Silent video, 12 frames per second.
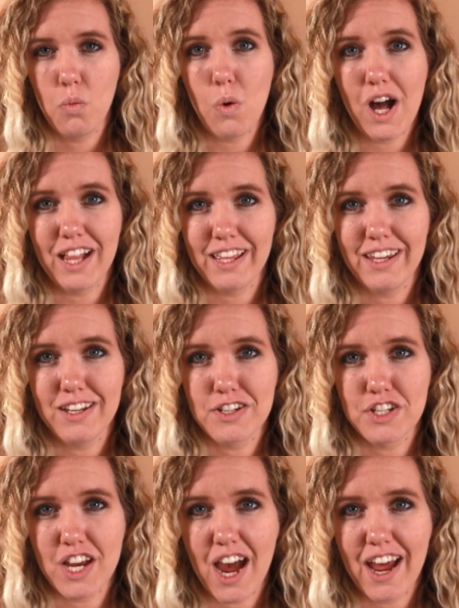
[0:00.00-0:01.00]
while he's
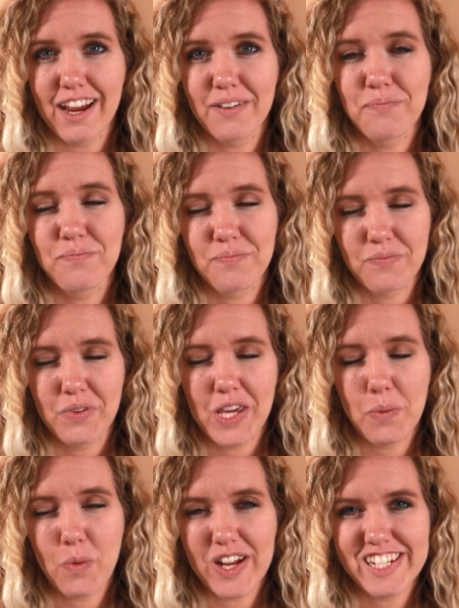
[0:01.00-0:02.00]
shy.
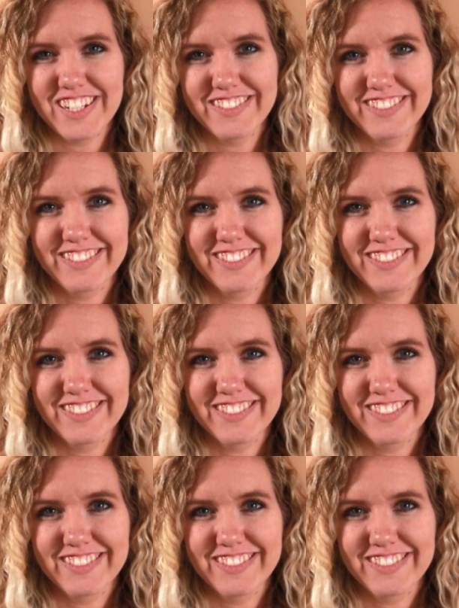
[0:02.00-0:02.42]
Keep watching.